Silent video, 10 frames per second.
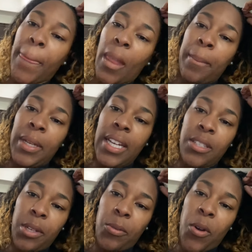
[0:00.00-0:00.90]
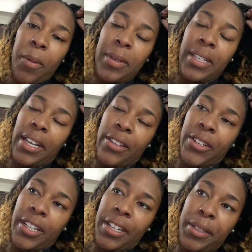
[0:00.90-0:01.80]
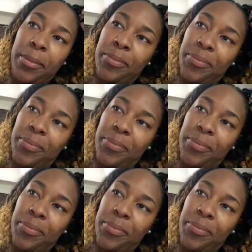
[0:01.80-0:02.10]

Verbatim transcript: But next week we'll all be together again.